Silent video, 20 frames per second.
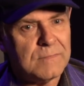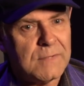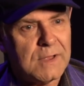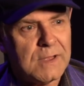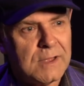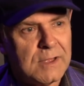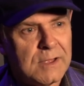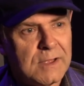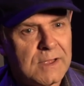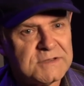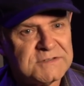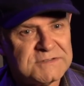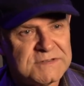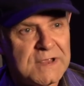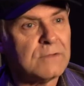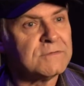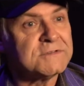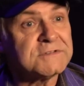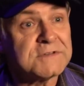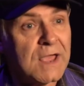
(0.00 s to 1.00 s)
a
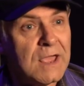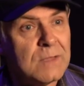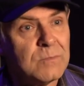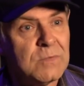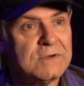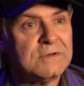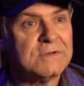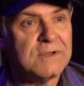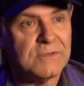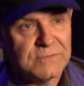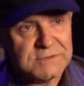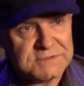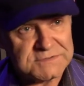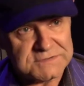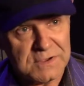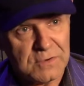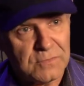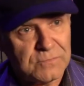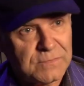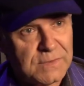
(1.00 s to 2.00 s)
soundscape in and of
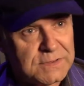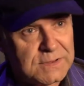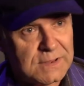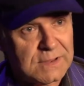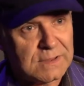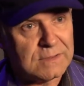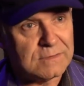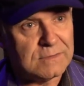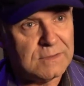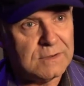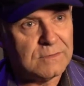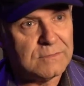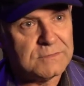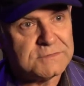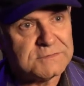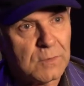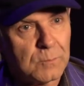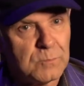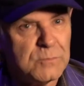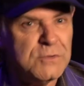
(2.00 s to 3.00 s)
itself. I think
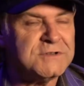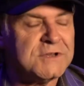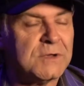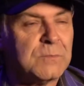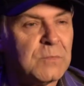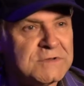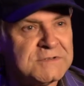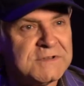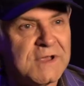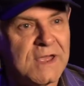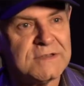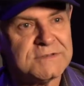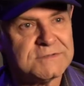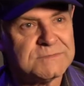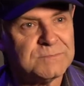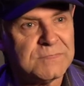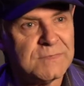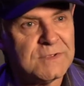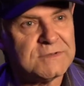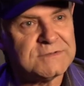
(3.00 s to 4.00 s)
it's not music per se.
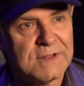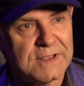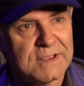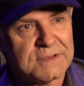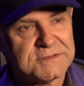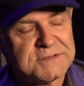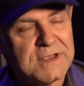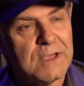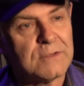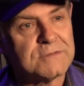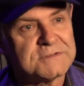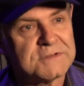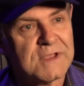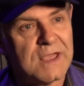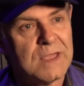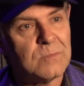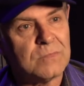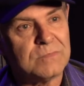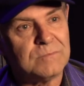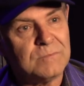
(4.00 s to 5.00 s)
It's like a
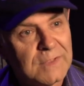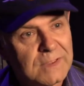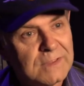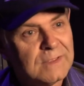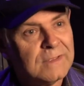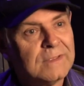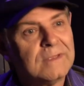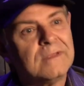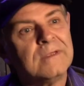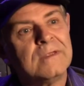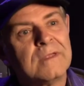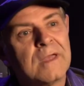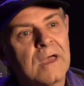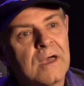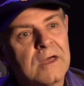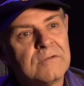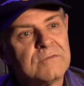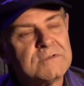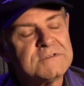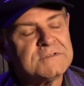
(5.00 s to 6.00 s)
soundscape,
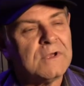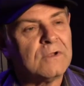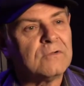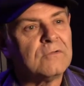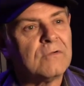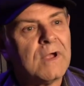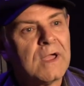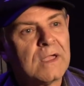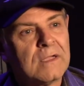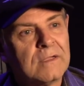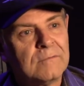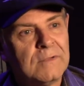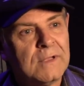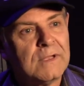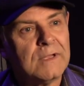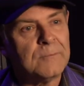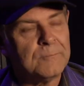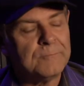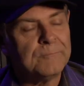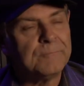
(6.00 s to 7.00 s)
kind of a soundtrack.
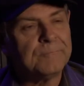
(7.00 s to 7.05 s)
Yeah.